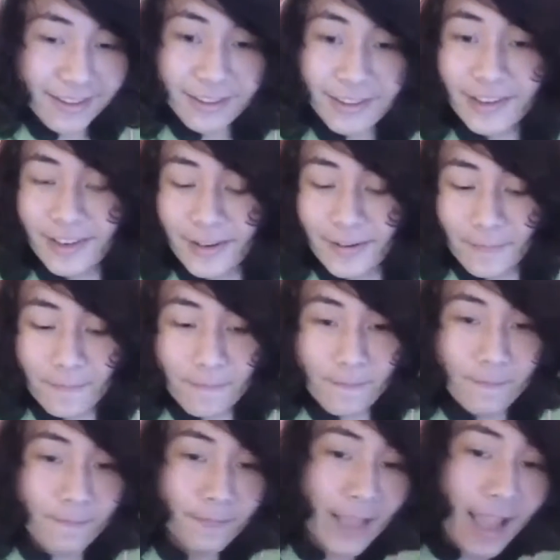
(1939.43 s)
Listen.
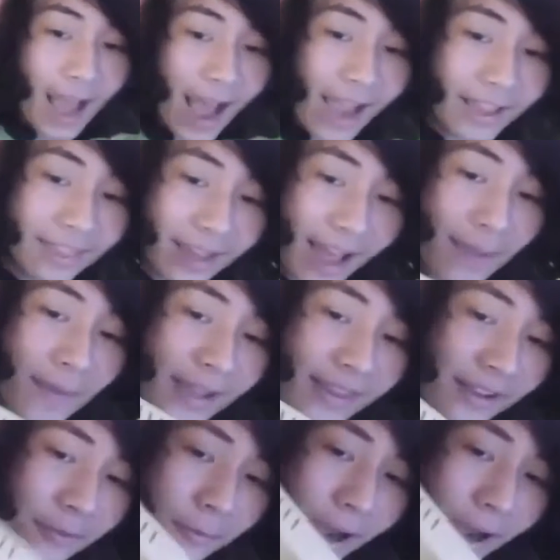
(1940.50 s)
I made these